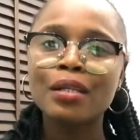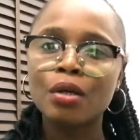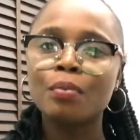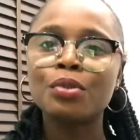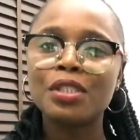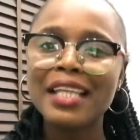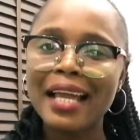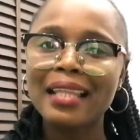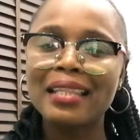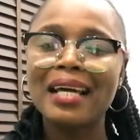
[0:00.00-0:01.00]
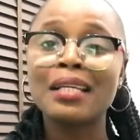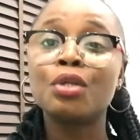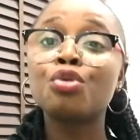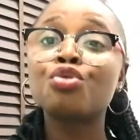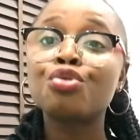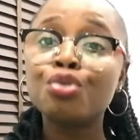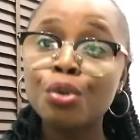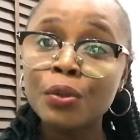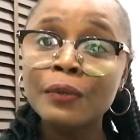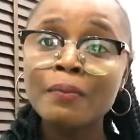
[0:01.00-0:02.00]
and double check that it is
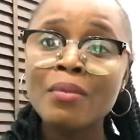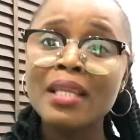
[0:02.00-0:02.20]
true,